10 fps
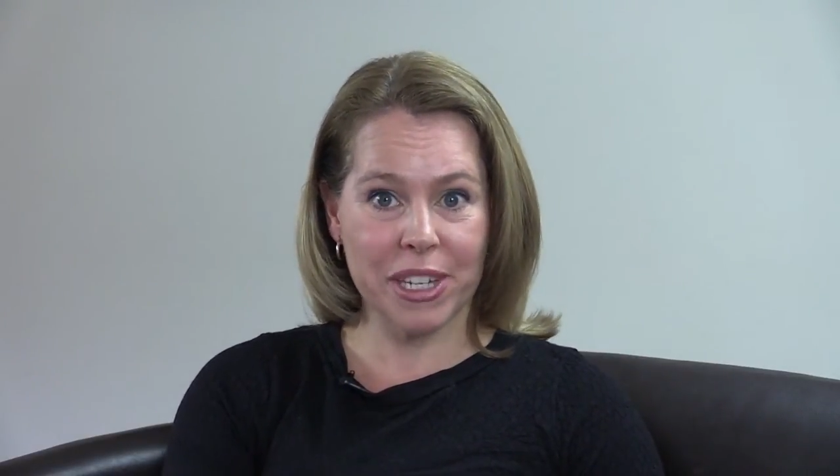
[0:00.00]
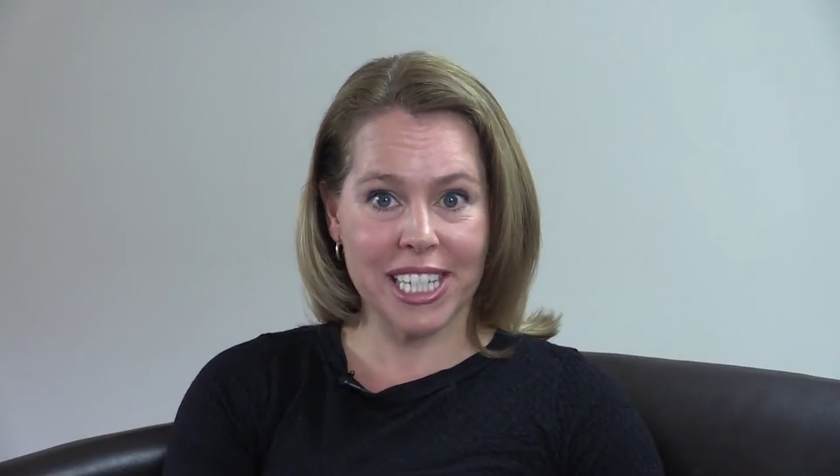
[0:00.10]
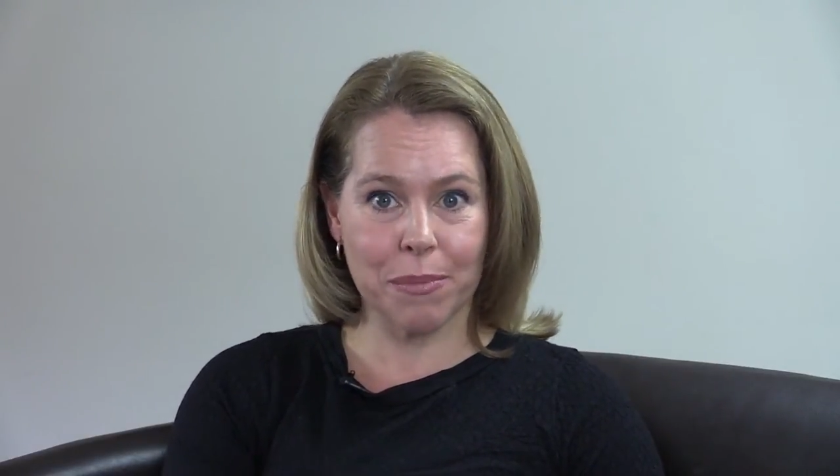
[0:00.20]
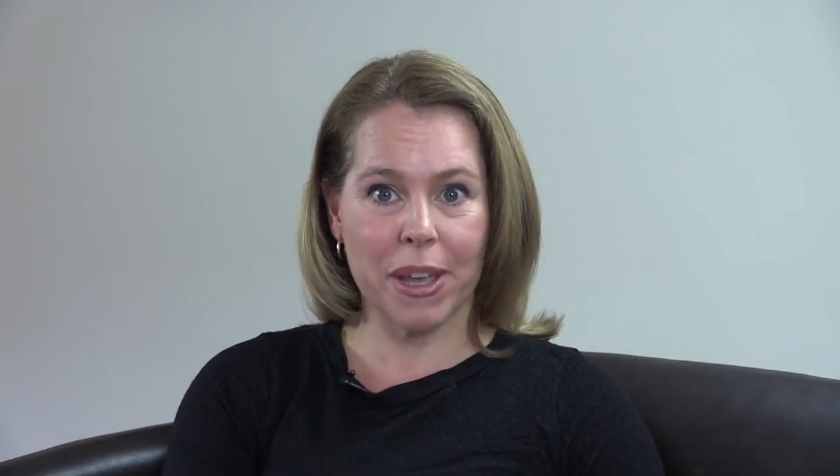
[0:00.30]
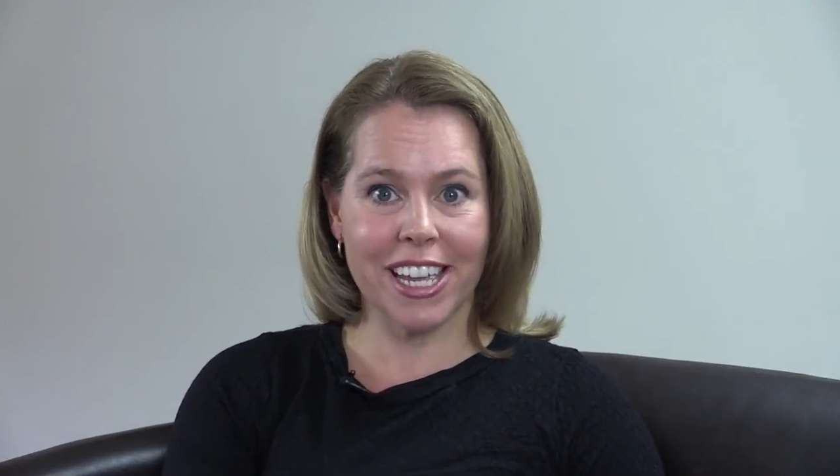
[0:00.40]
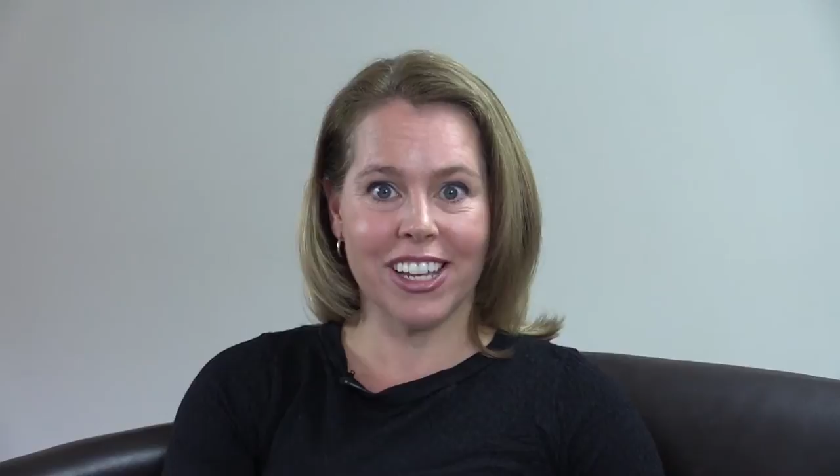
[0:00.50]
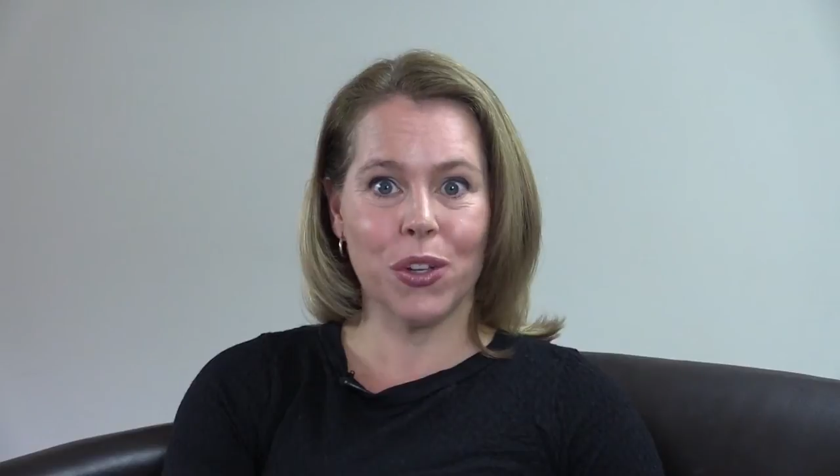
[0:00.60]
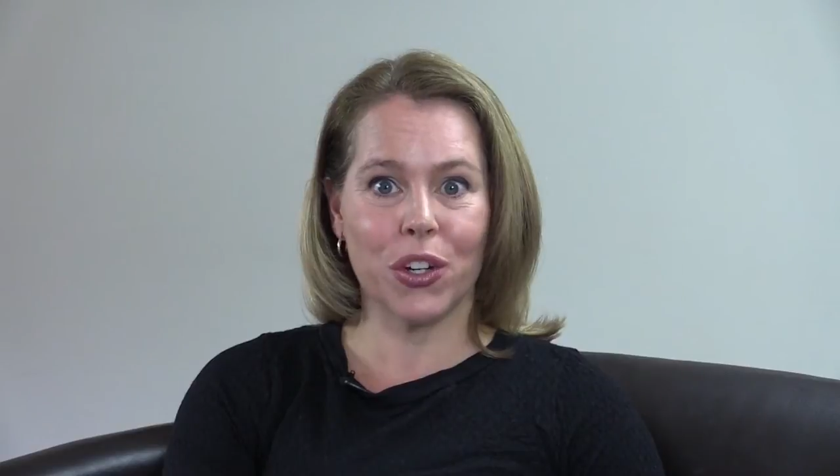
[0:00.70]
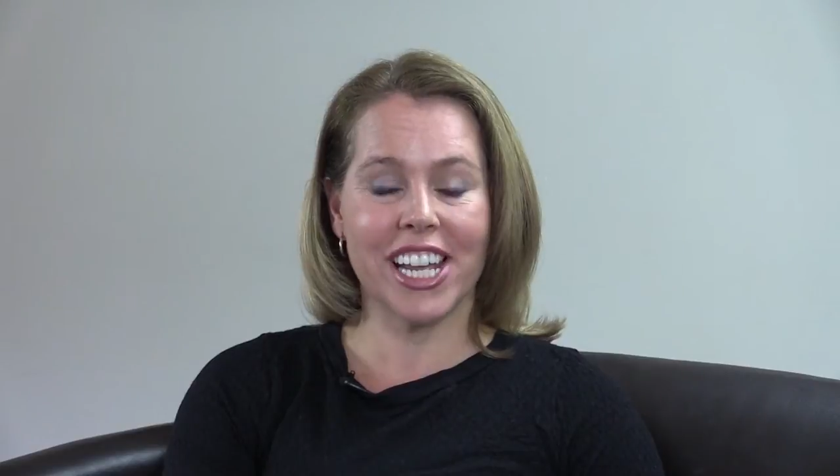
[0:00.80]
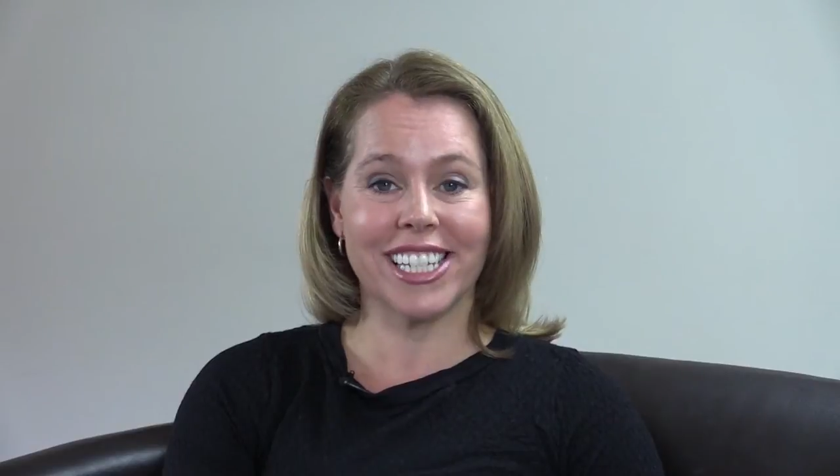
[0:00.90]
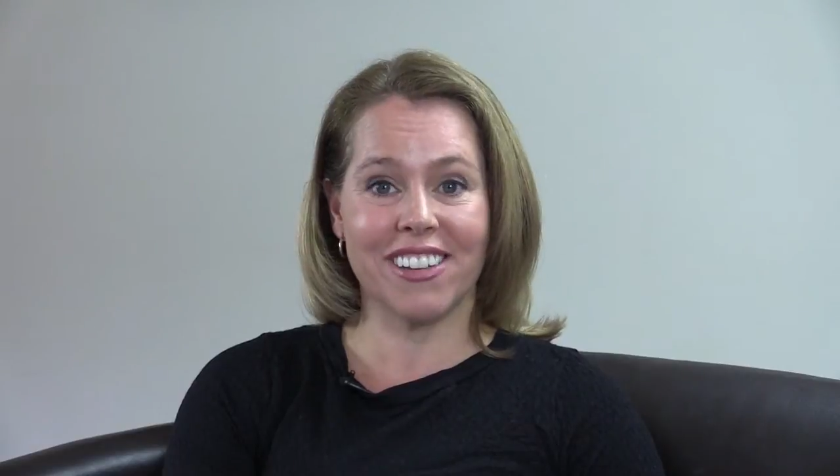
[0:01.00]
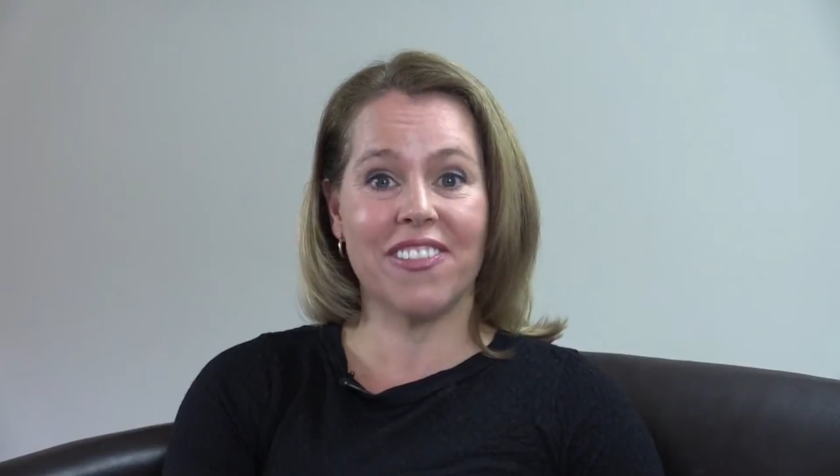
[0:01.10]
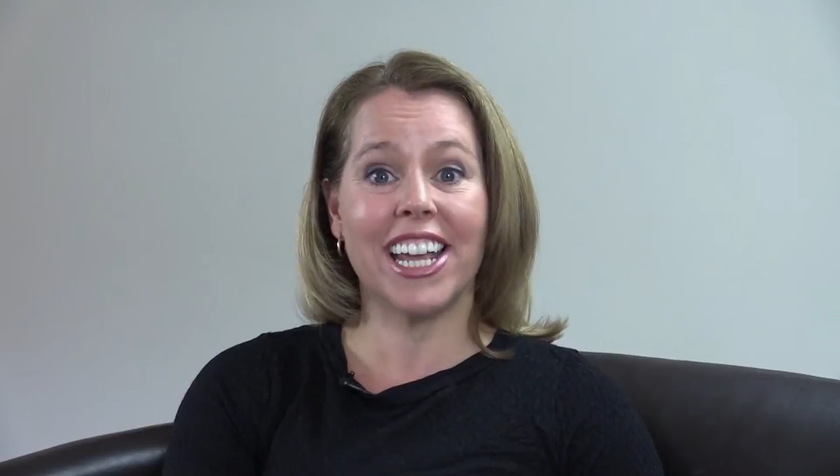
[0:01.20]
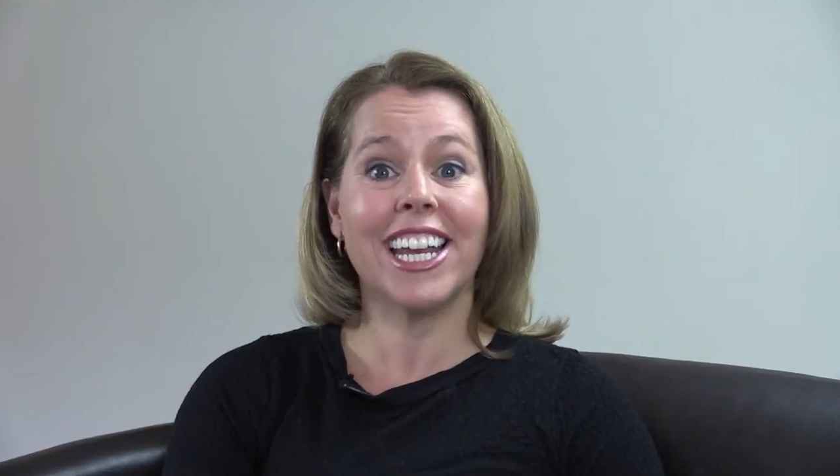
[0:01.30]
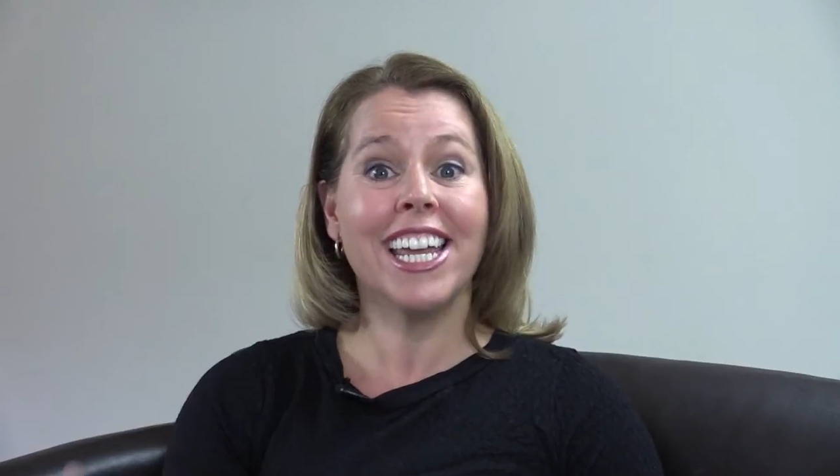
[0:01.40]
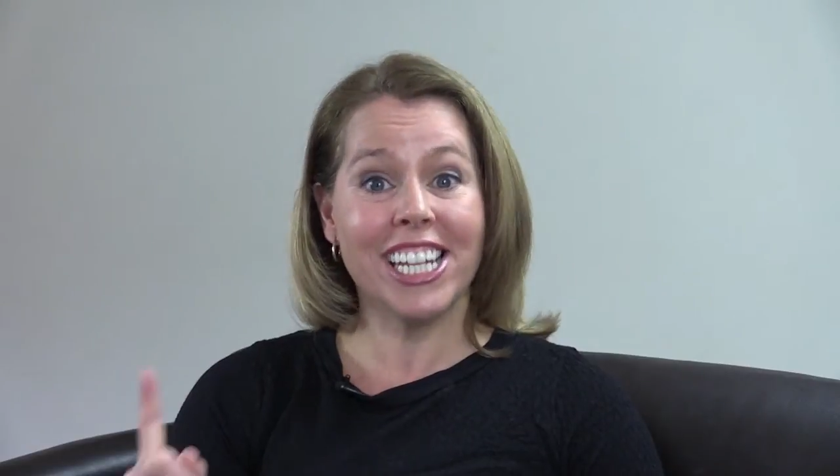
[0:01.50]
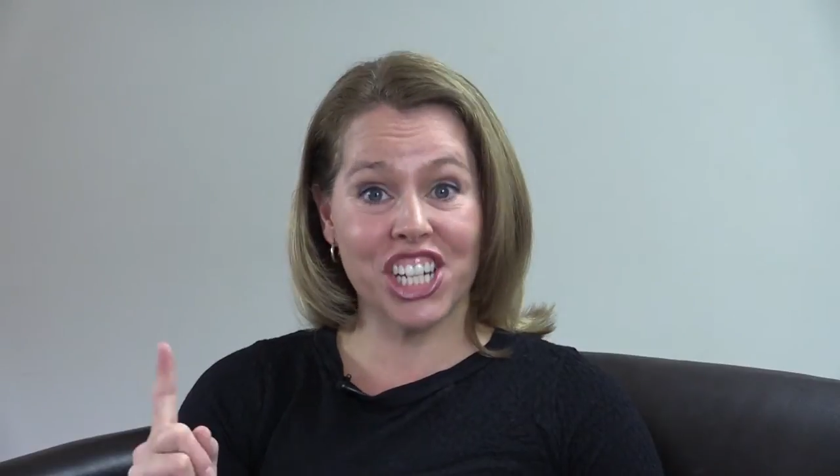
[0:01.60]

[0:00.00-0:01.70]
me speak at your next event,